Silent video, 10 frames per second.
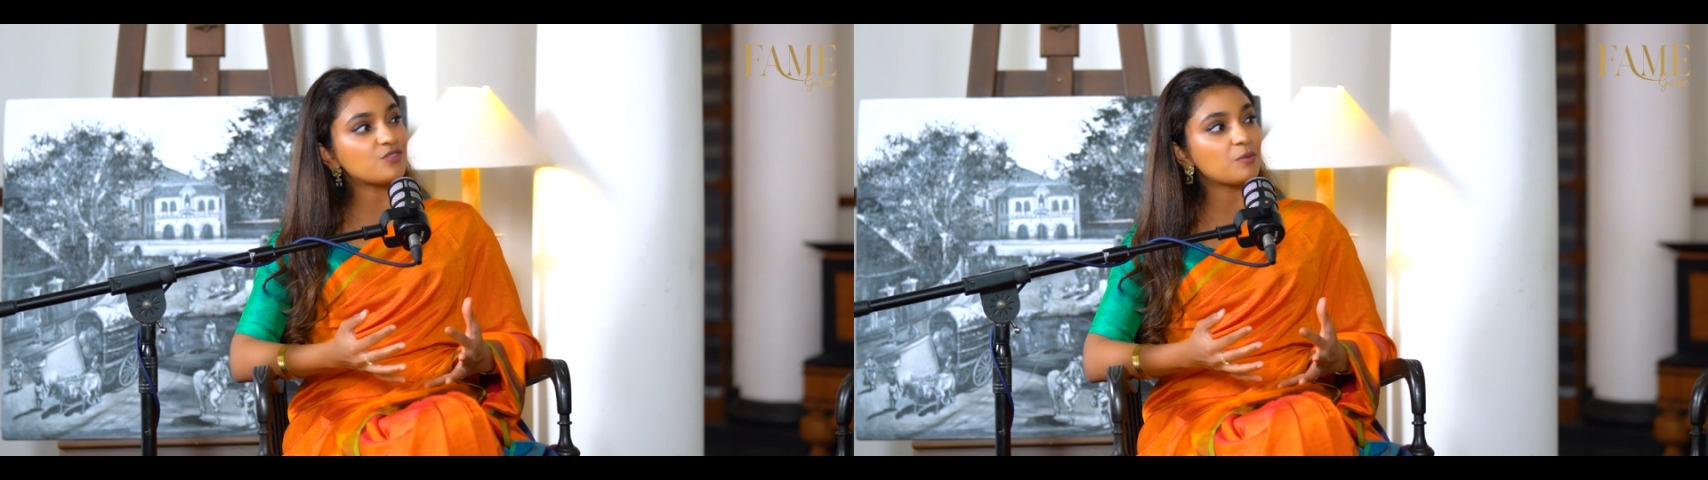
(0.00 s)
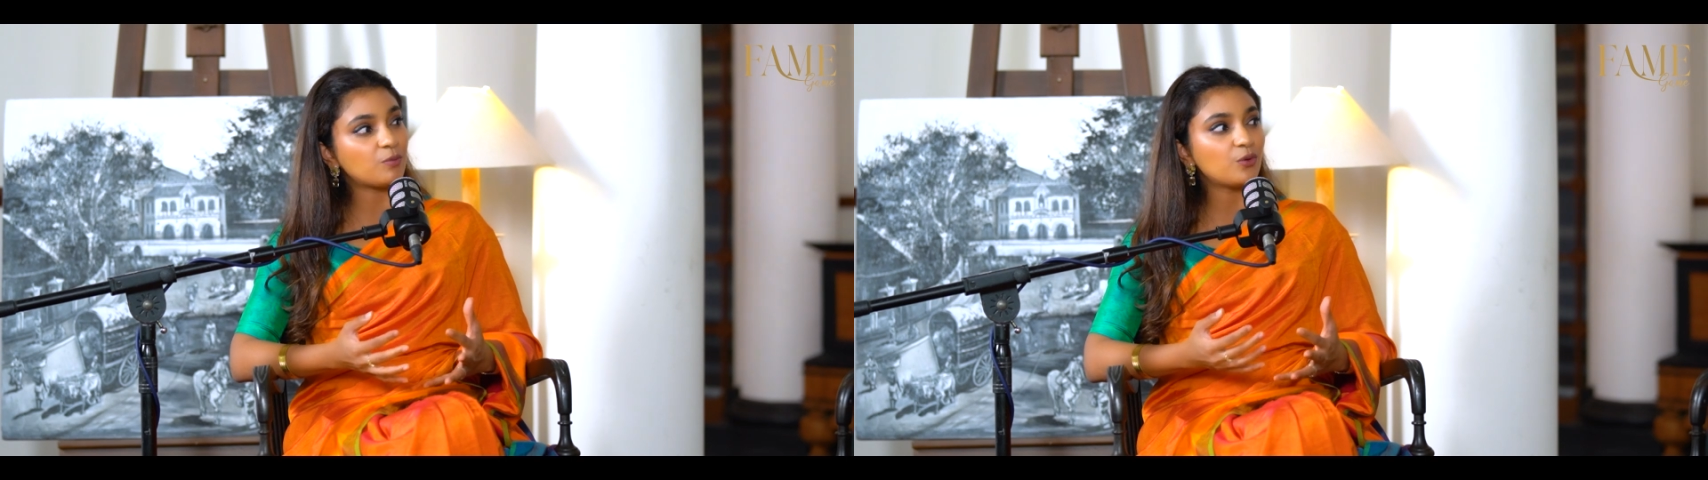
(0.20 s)

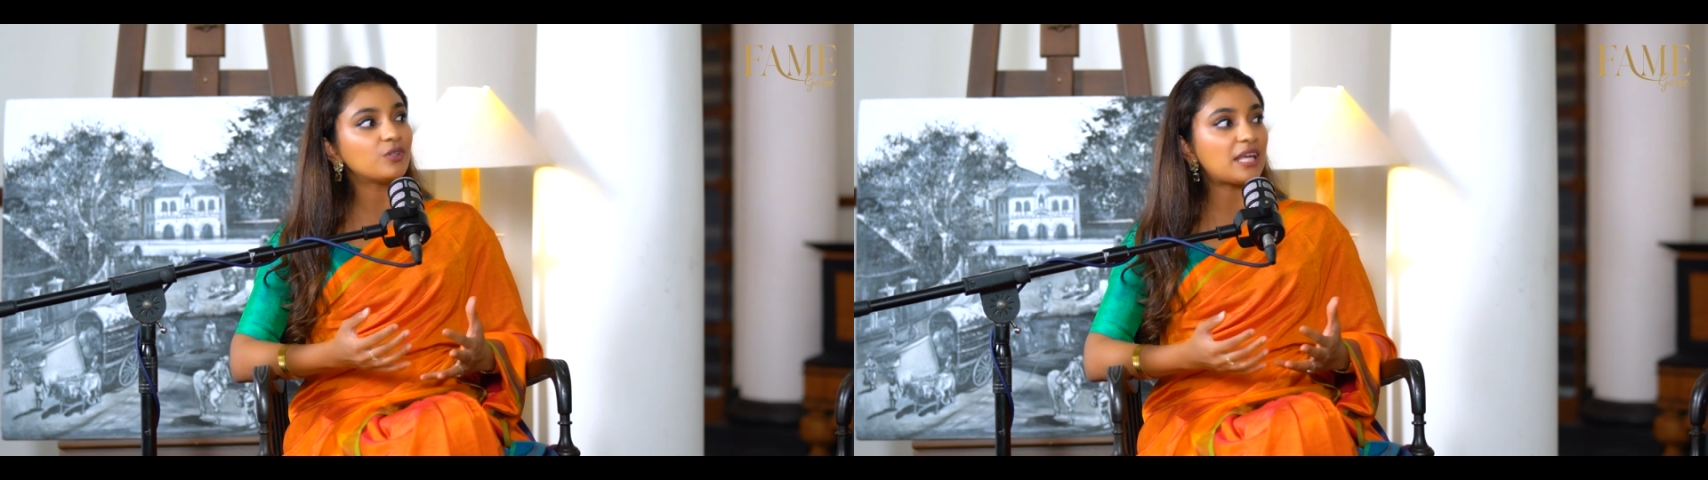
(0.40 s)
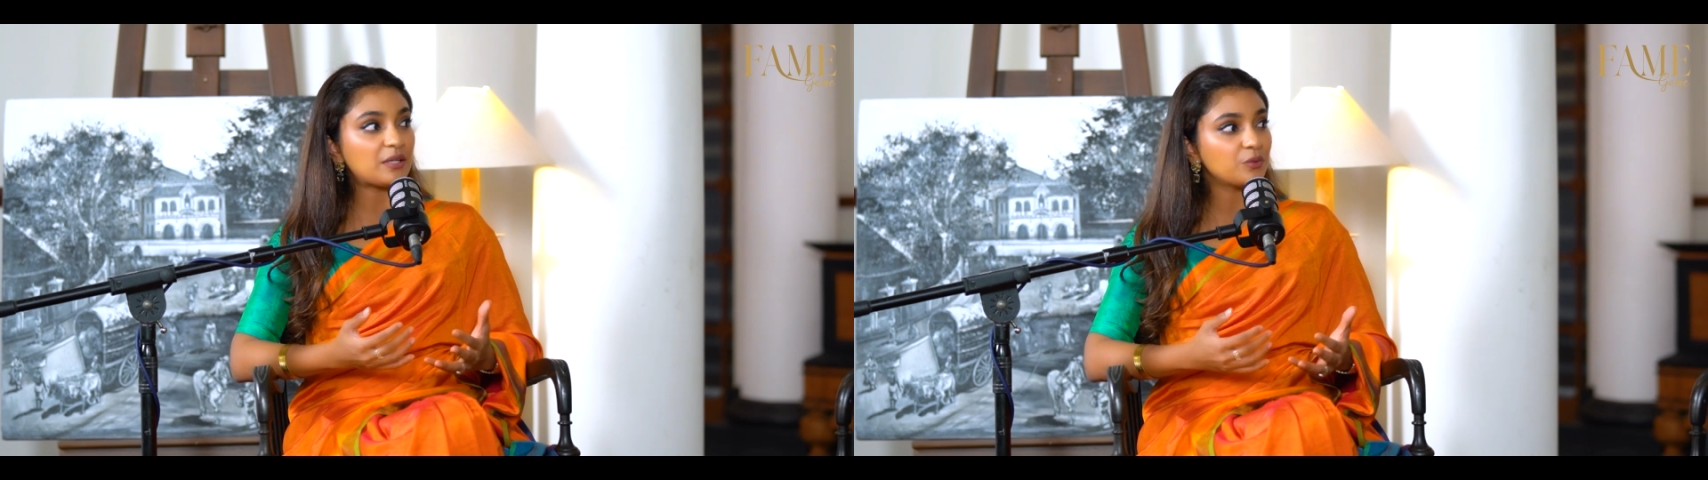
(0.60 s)

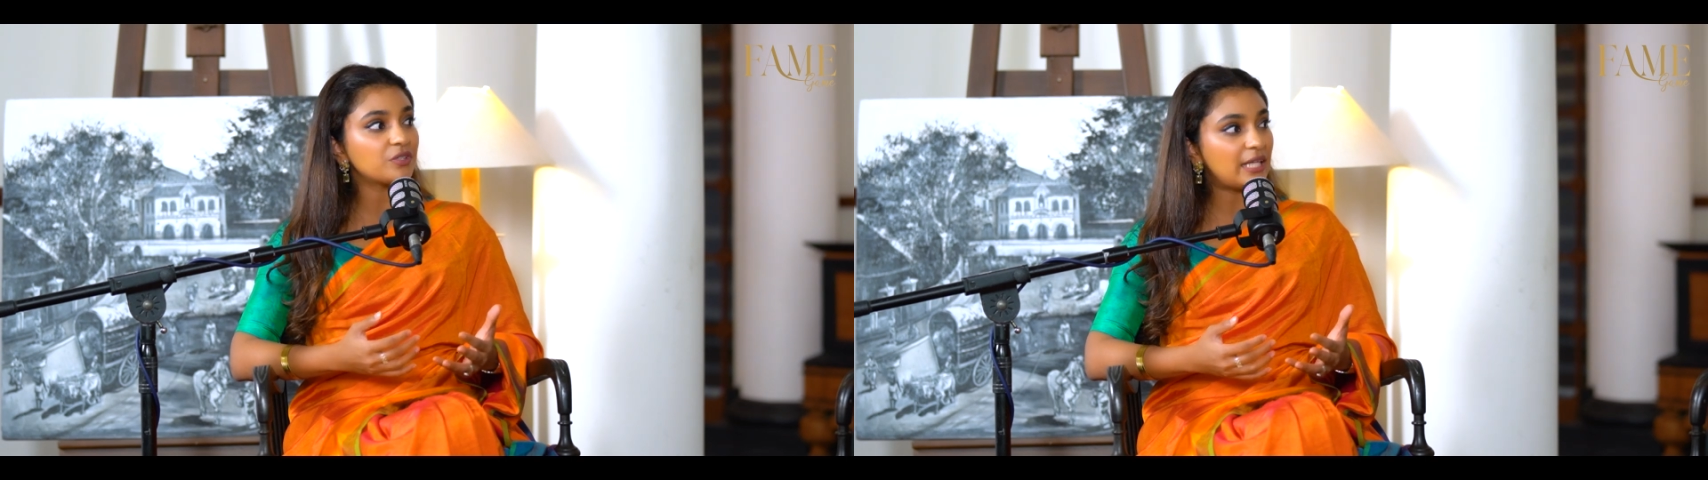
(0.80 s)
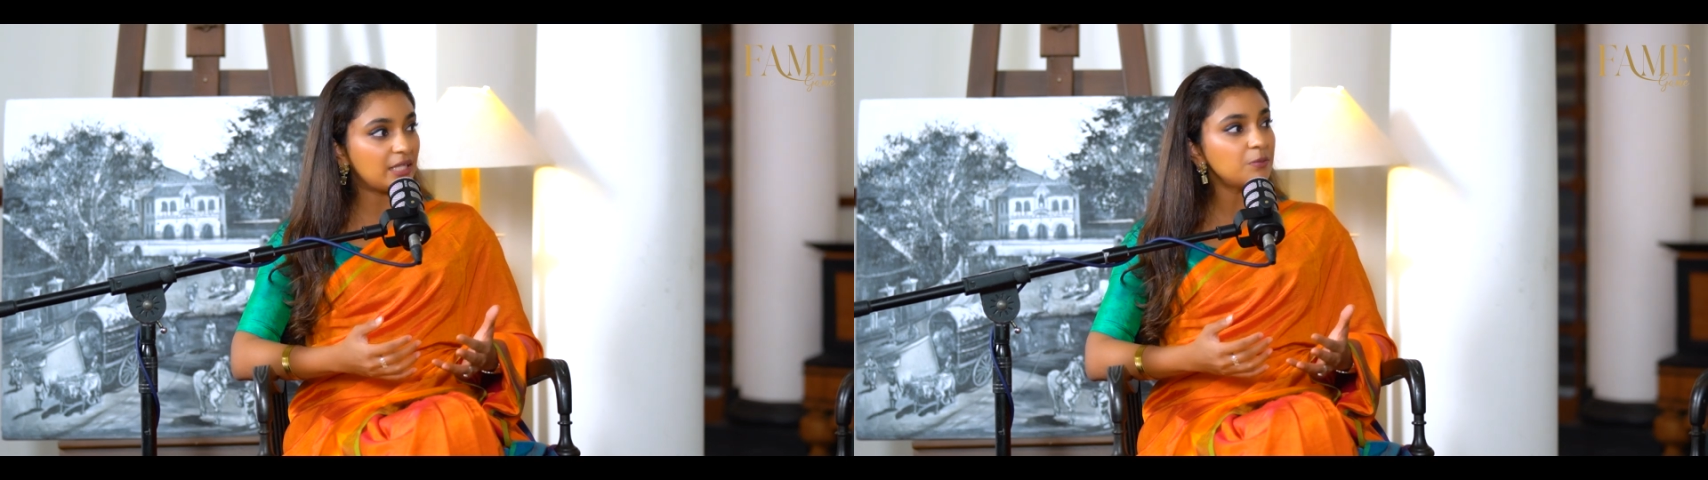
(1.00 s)
support, that
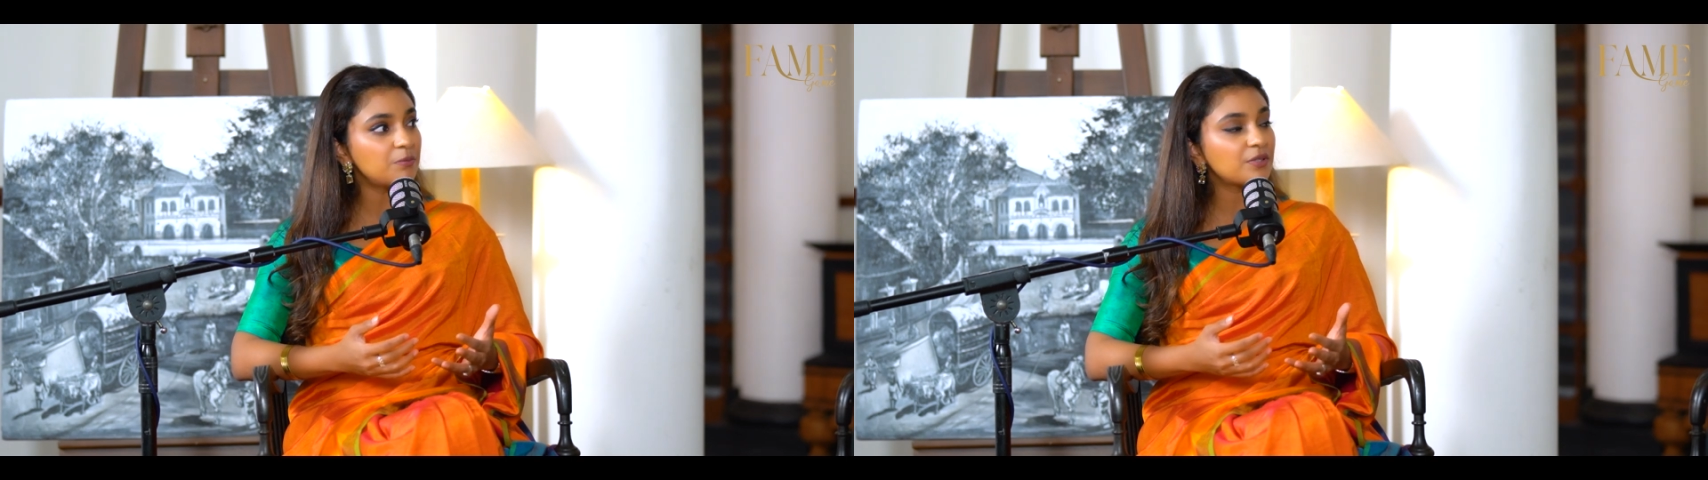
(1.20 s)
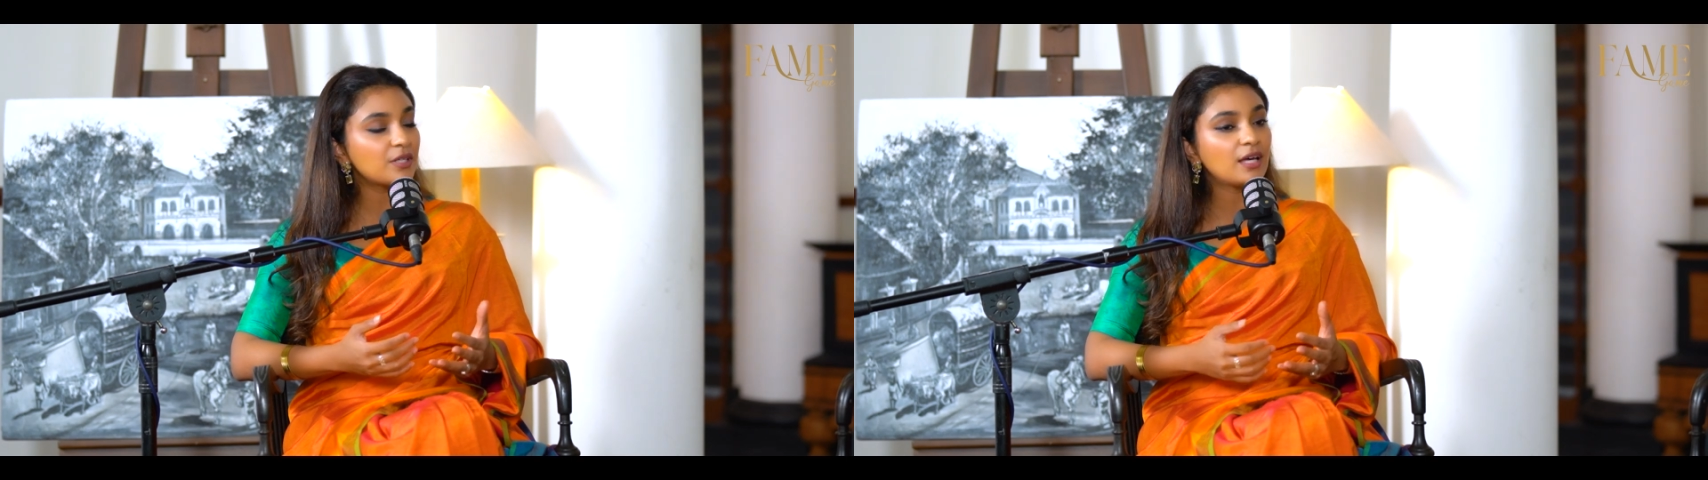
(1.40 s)
will help.